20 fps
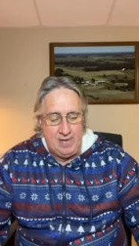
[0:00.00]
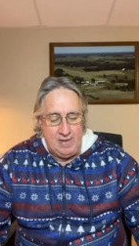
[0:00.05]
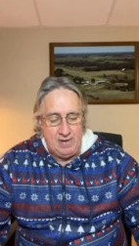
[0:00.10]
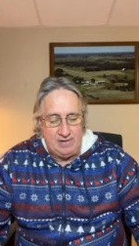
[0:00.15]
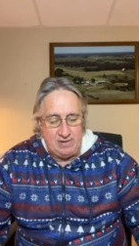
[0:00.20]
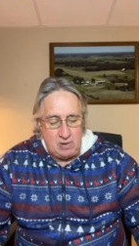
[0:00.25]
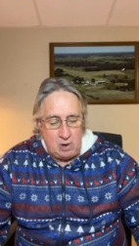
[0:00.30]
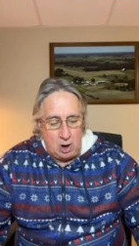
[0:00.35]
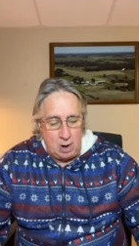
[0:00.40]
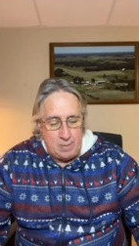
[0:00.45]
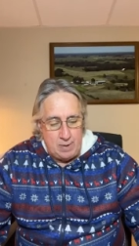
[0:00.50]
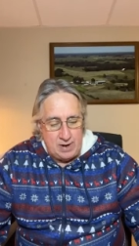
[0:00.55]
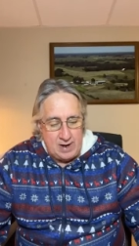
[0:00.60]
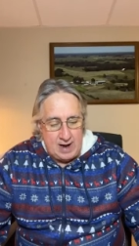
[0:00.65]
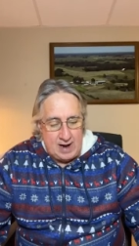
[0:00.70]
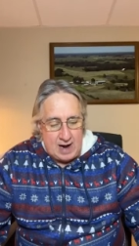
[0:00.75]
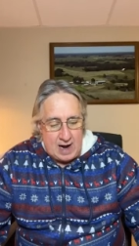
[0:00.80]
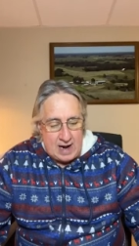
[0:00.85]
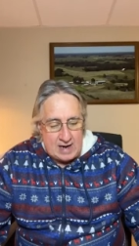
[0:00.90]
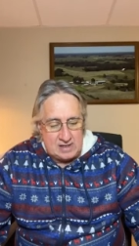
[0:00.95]
This carbon
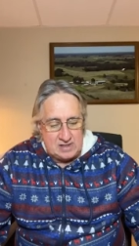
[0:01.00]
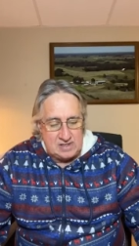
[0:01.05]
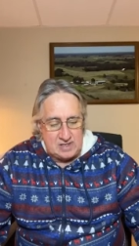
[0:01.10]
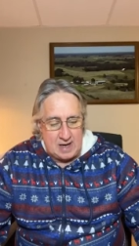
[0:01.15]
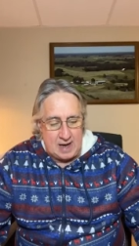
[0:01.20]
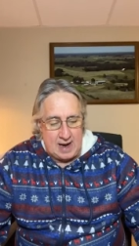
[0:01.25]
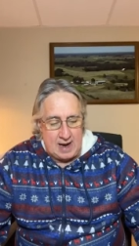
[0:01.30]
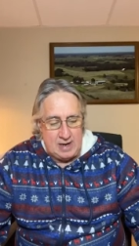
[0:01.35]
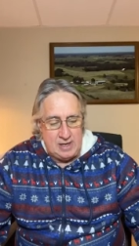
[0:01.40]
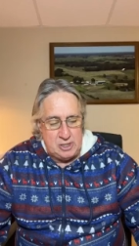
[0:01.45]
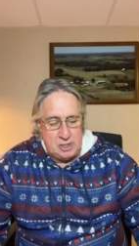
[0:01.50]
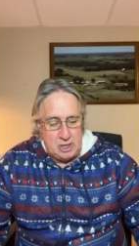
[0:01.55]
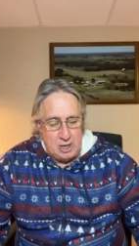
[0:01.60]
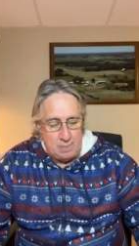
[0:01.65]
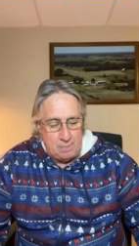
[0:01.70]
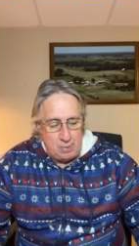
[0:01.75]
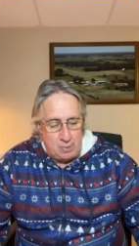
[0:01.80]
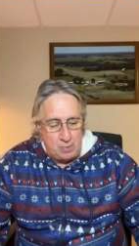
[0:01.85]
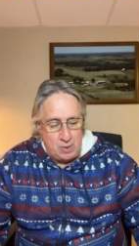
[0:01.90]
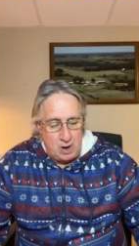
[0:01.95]
dioxide
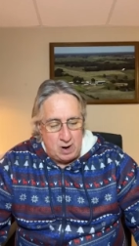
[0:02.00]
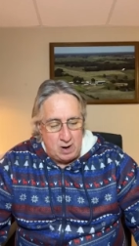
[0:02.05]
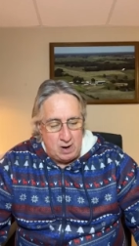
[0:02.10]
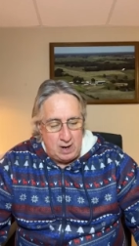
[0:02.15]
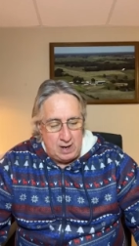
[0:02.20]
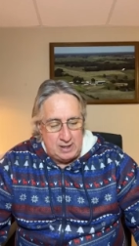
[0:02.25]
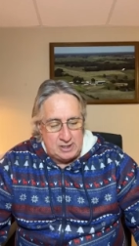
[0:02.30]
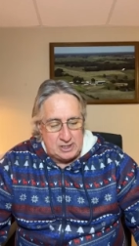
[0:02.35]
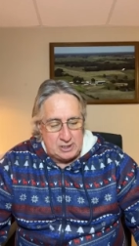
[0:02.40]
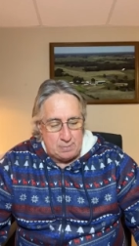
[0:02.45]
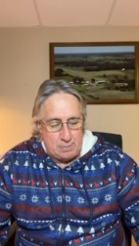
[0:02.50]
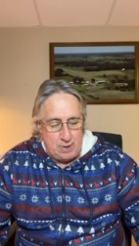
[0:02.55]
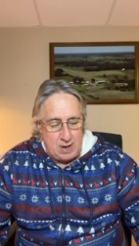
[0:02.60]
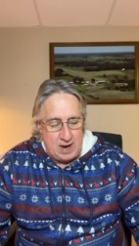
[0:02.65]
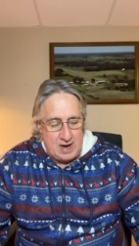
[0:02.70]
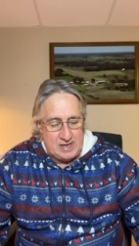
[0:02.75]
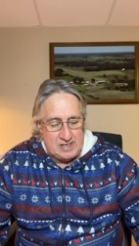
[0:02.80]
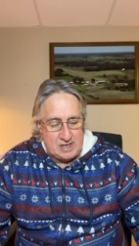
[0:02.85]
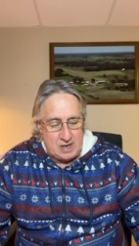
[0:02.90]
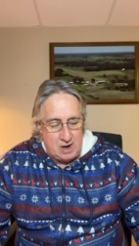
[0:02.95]
temporarily
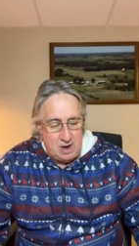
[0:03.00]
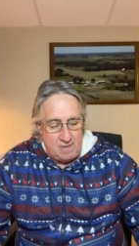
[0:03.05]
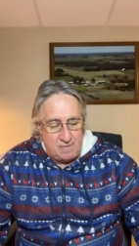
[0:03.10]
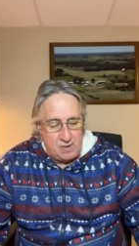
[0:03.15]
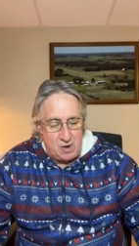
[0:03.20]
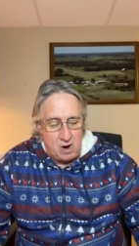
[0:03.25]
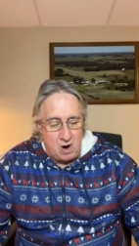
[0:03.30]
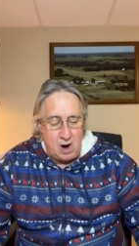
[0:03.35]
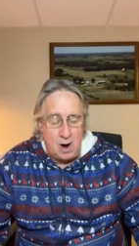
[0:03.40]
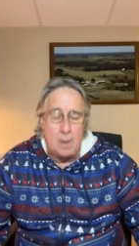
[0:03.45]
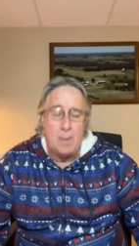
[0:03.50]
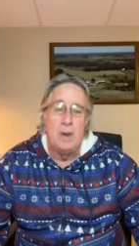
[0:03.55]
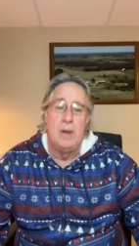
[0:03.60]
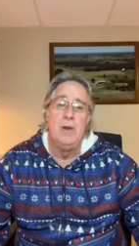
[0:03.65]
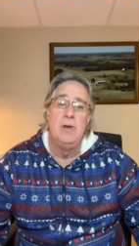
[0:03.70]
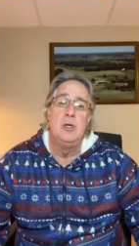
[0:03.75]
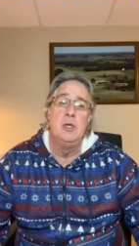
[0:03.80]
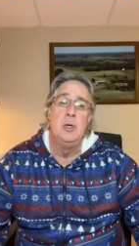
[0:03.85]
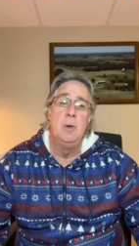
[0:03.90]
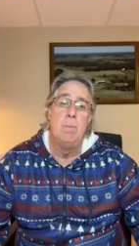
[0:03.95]
supplies enough
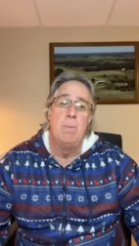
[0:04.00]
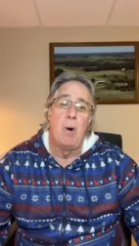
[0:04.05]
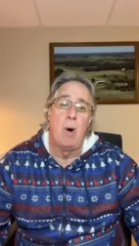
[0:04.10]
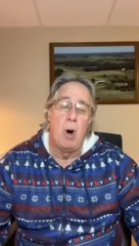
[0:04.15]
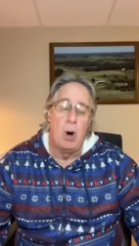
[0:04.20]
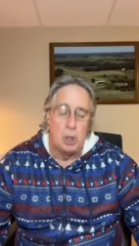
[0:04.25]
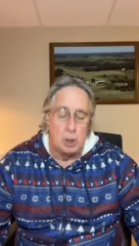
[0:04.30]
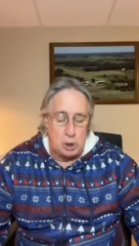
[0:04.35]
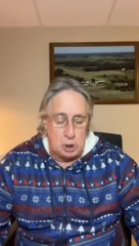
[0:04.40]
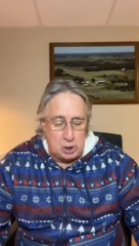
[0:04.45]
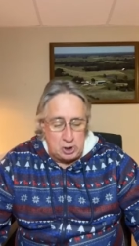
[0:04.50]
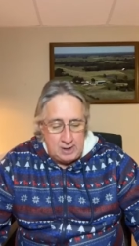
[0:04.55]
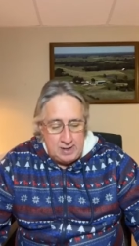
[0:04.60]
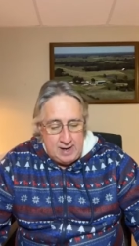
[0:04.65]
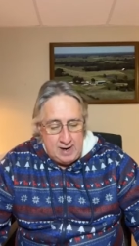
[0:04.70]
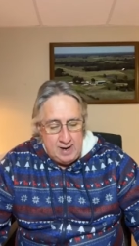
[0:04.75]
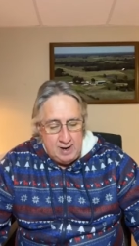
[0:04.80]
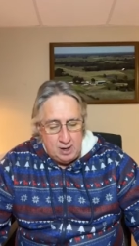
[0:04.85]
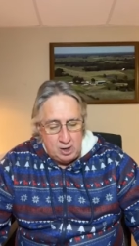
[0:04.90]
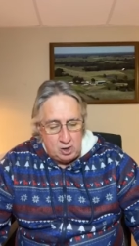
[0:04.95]
carbon to
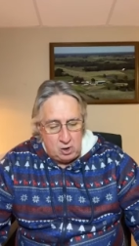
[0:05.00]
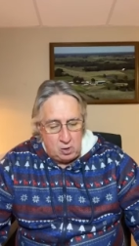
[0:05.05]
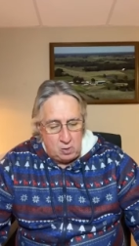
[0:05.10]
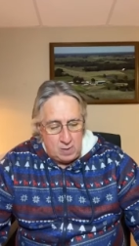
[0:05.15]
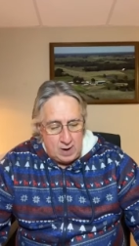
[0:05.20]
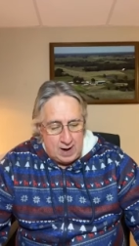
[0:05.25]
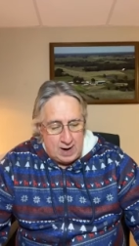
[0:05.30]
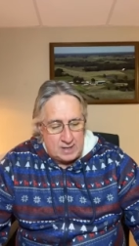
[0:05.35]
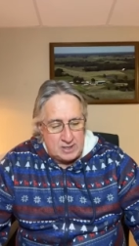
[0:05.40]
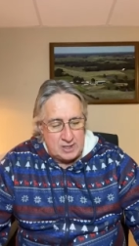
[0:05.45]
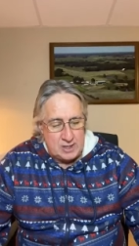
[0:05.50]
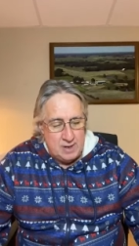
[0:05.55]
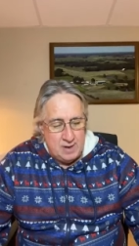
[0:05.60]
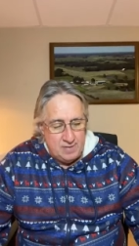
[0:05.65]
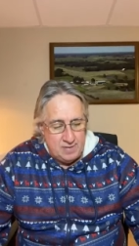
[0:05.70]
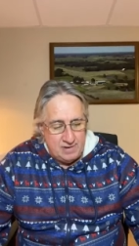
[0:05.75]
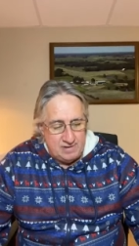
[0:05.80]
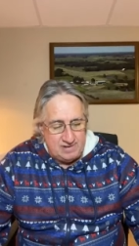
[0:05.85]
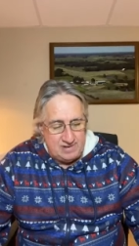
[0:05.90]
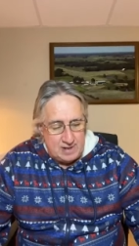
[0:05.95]
partially correct
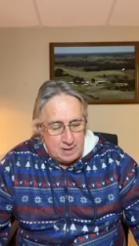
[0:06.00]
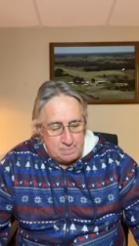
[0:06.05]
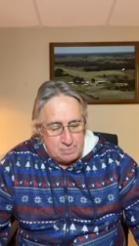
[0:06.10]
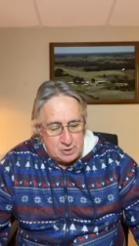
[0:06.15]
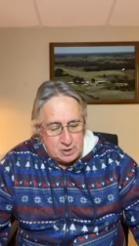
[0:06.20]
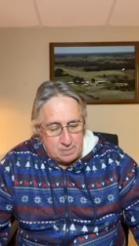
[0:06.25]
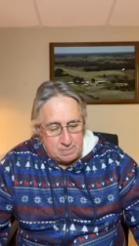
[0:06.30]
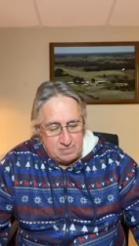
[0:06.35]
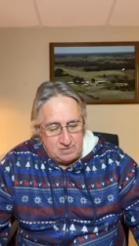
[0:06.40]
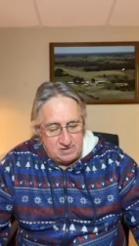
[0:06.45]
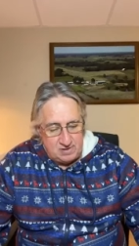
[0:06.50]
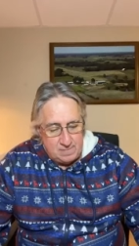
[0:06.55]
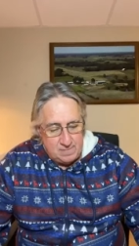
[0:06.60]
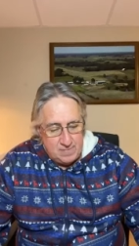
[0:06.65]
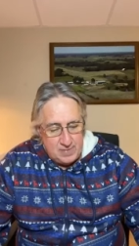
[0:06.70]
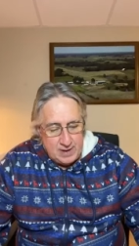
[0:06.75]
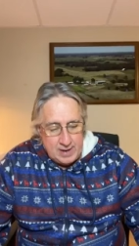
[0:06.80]
the symptoms.